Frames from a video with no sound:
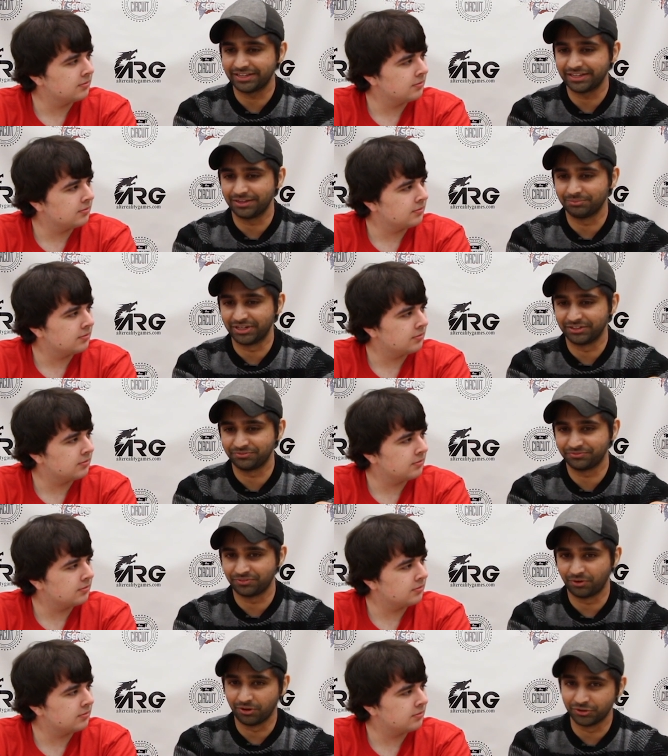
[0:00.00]
Speaker 1: at my
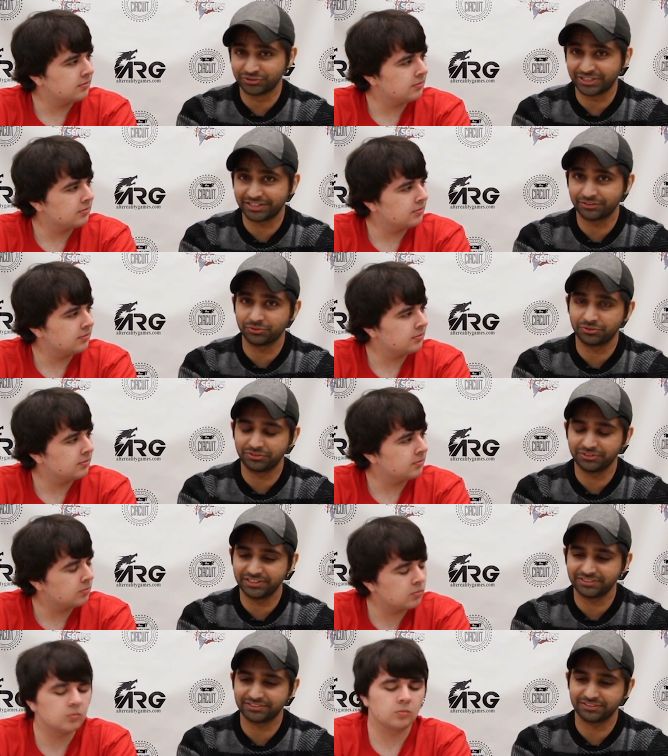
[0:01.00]
fall Dragon Ruler
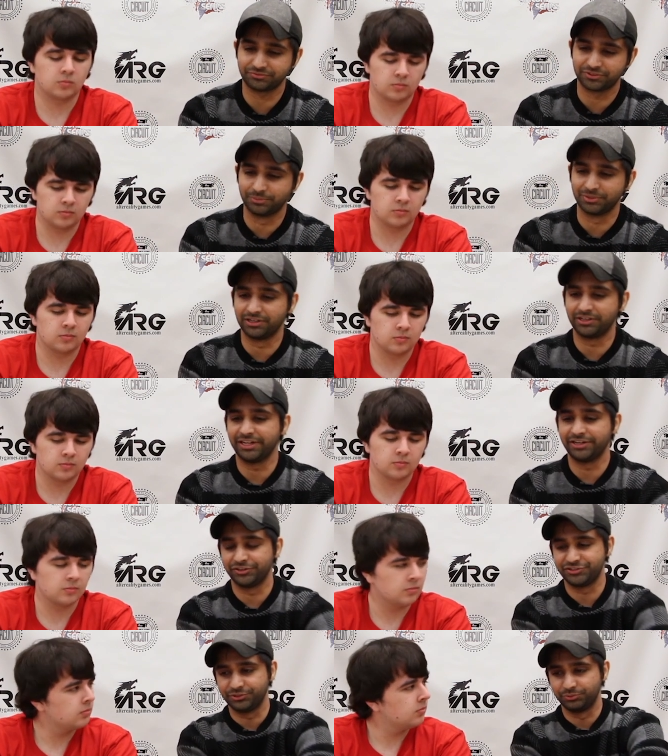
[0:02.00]
list from uh, A
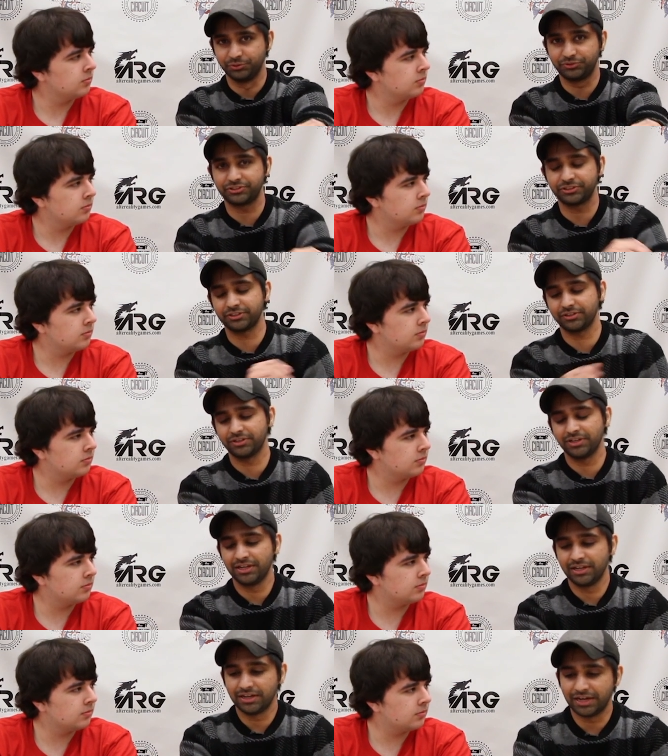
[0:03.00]
R G Wooster.
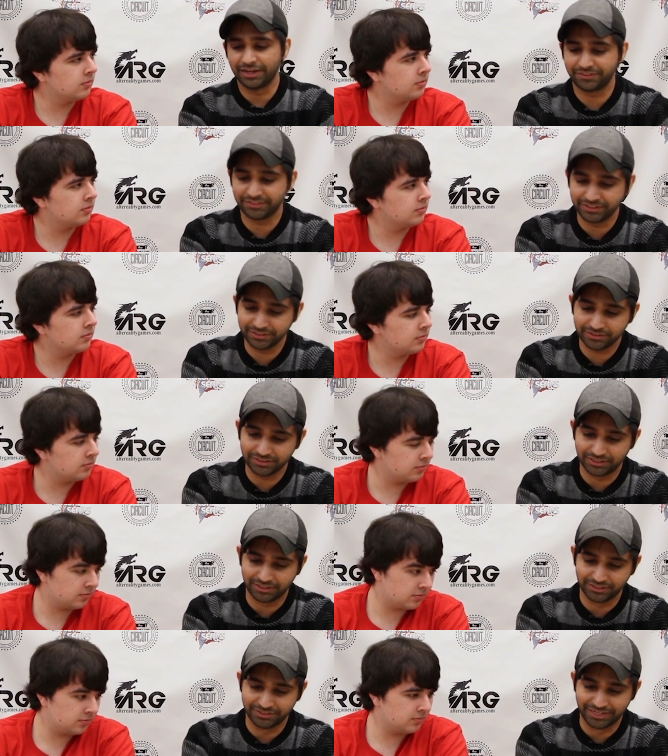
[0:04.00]
I think
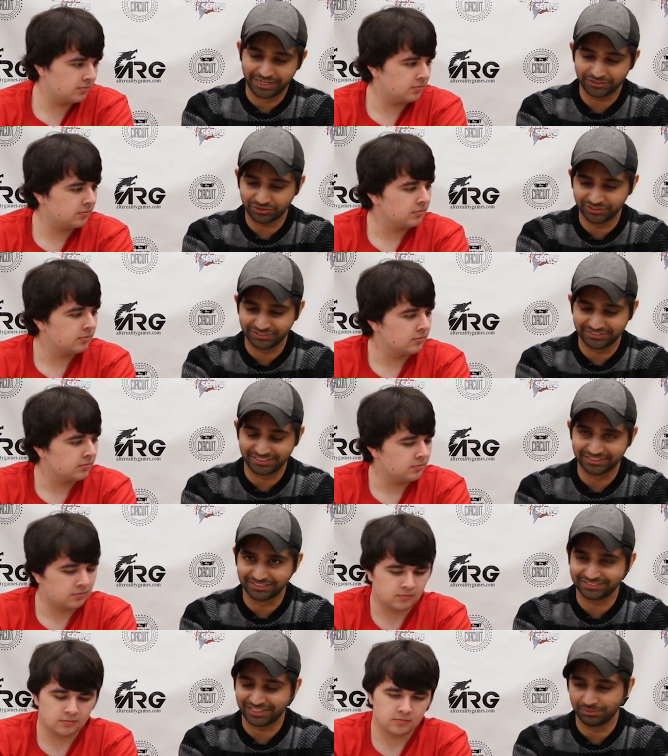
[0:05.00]
uh, Nekroz is at
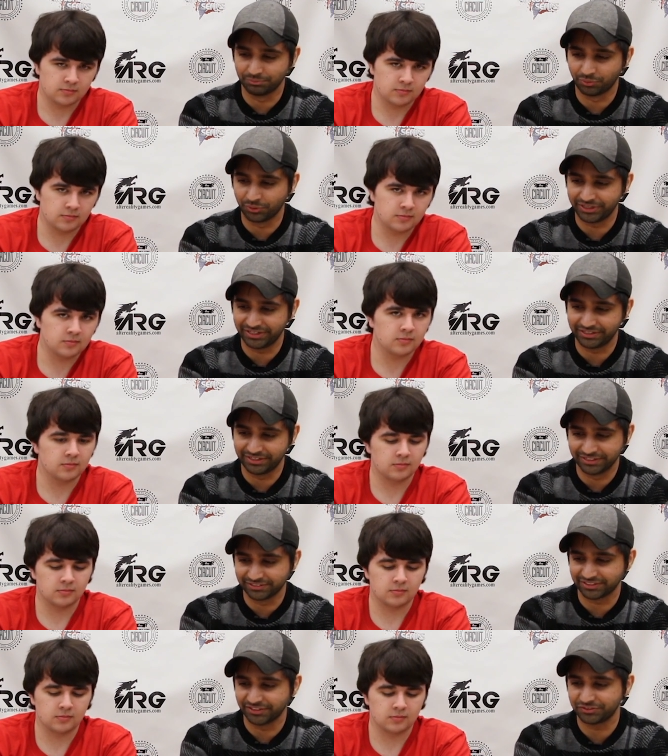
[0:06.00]
the same point in
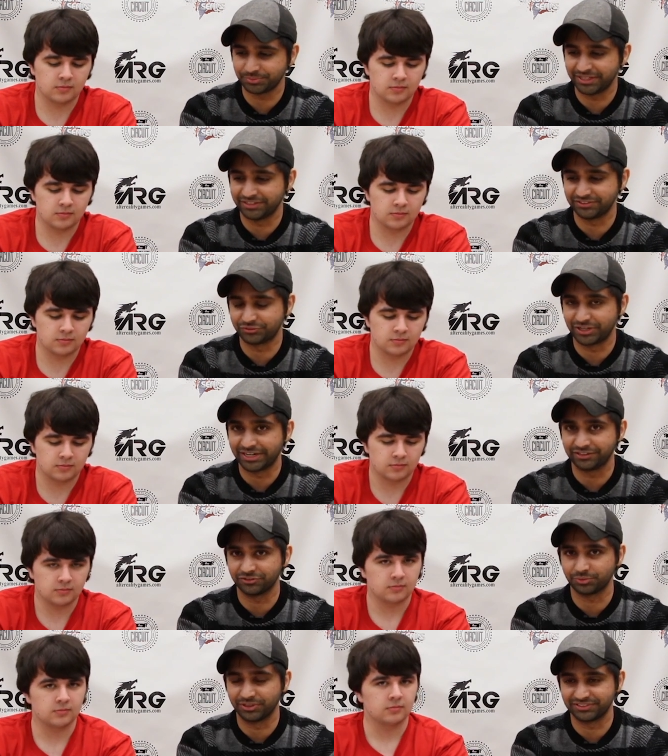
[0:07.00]
its lifespan as
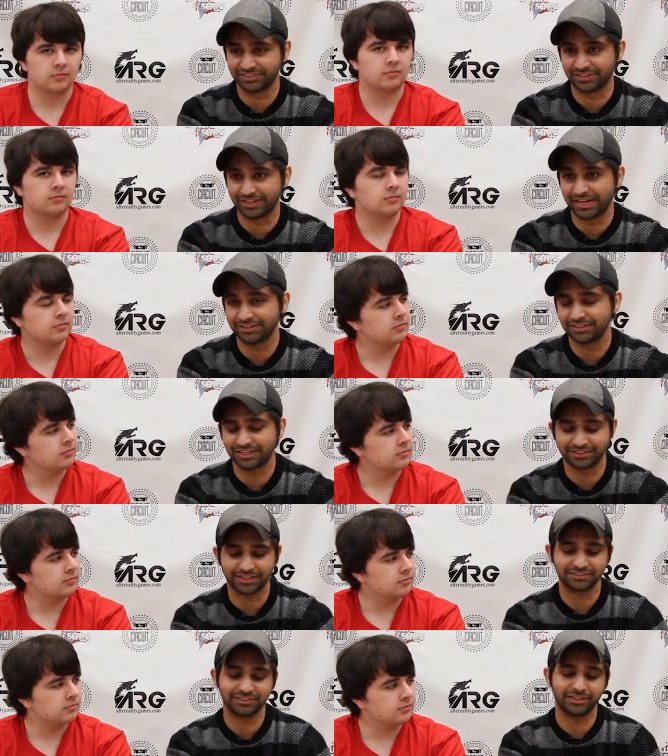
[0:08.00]
Dragons was in that at
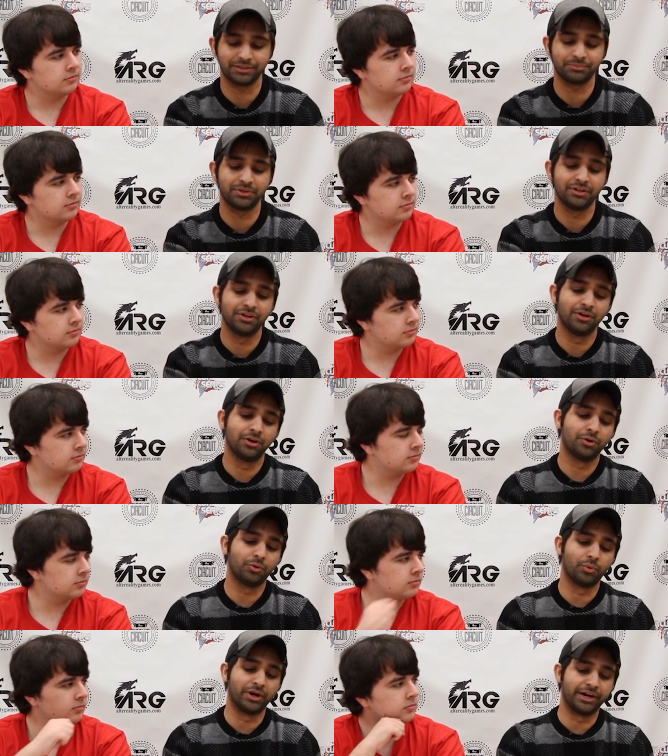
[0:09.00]
that time,
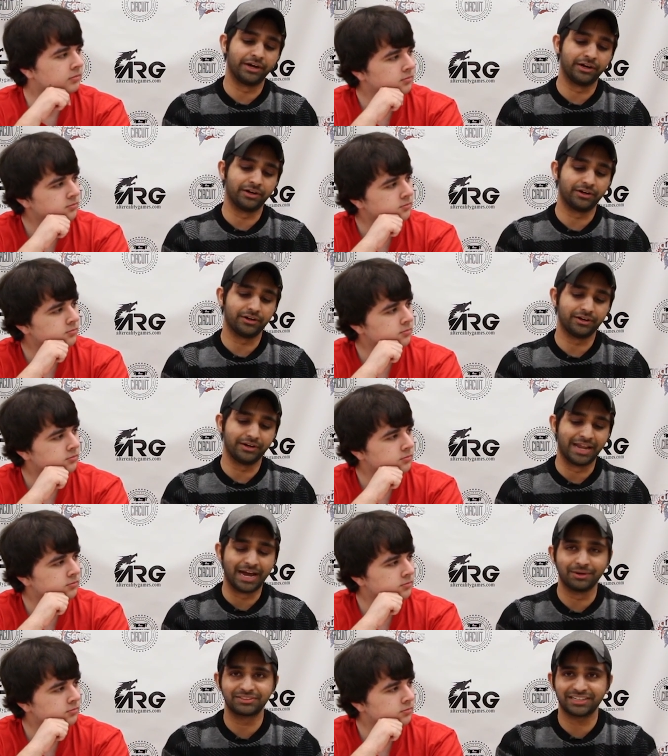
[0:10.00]
where
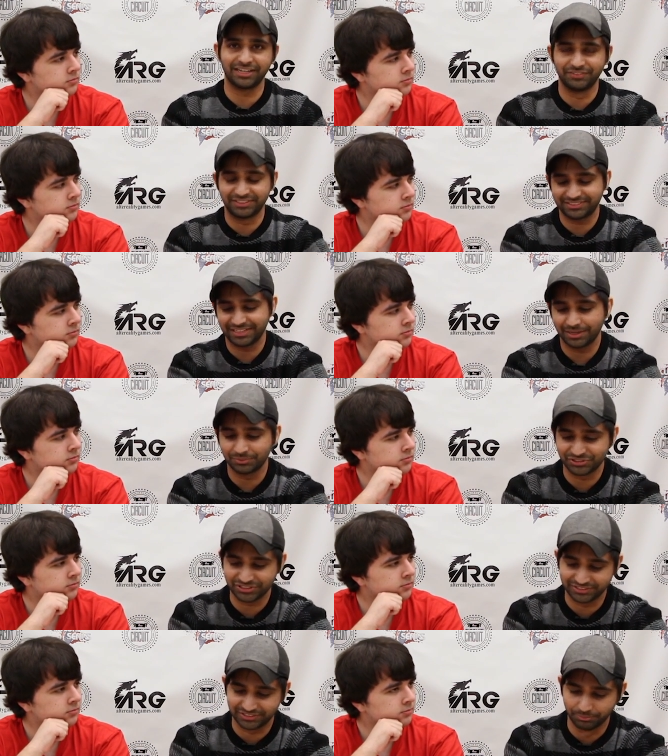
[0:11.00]
now it's kind of
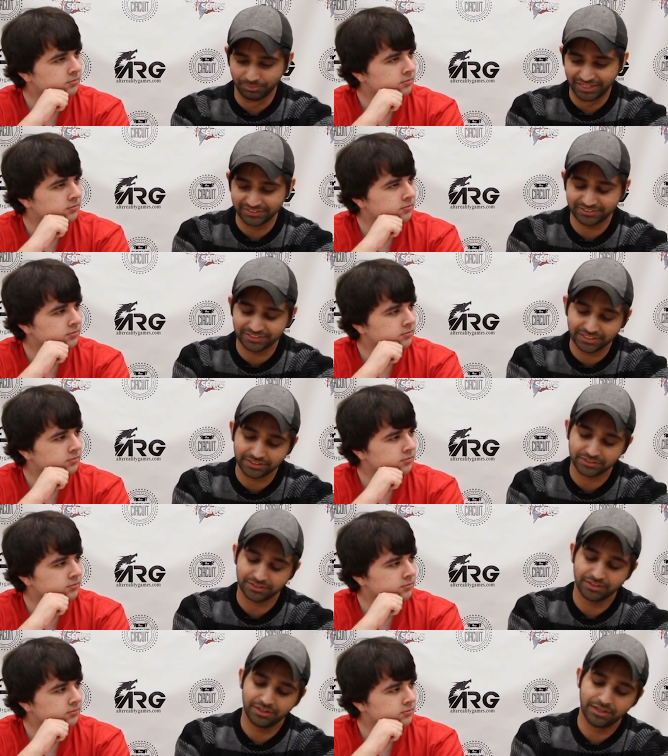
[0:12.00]
established as the best deck,
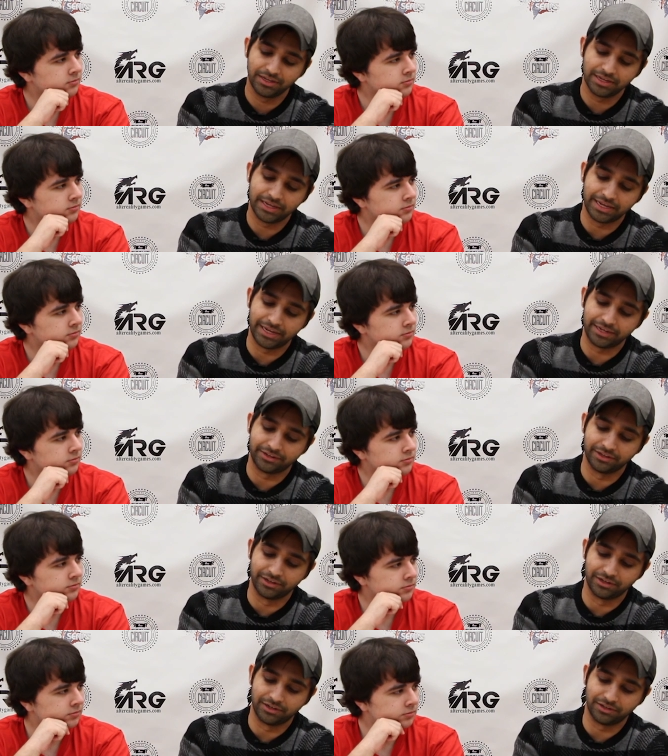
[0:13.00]
and
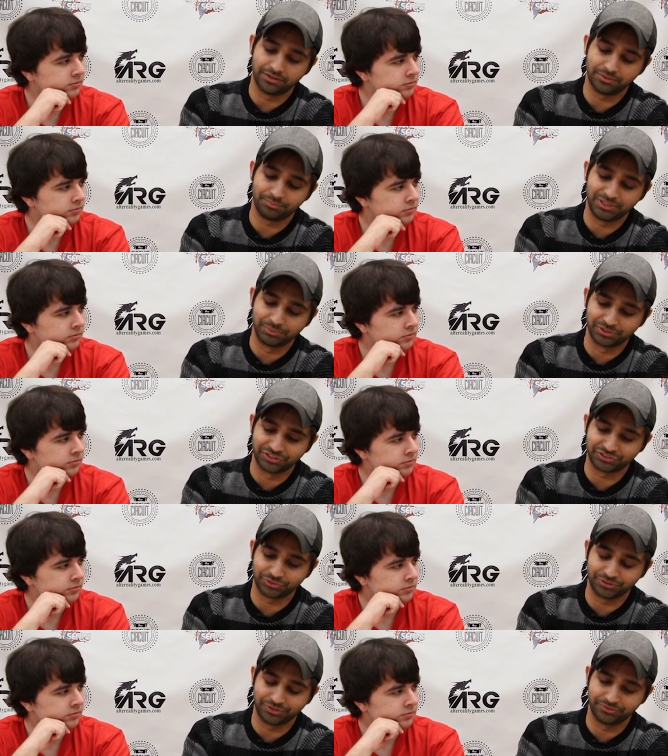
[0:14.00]
uh, people are
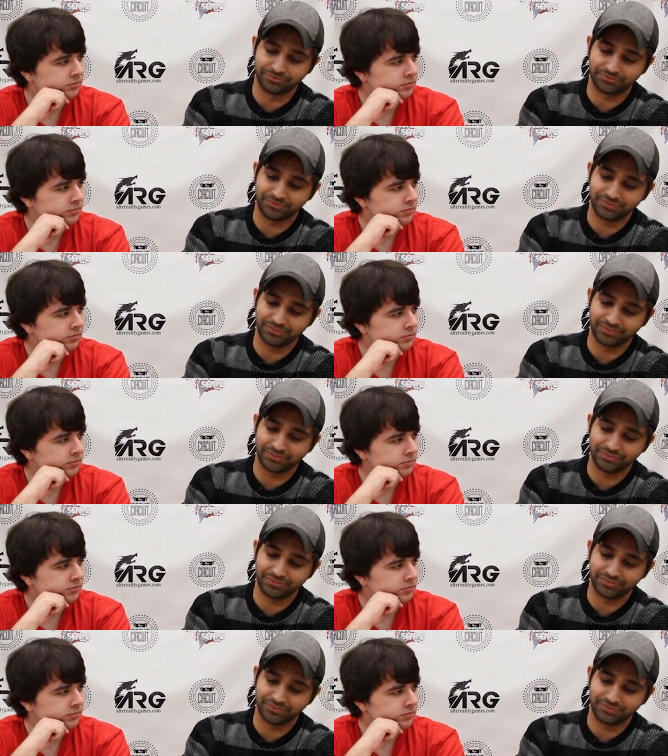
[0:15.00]
sort of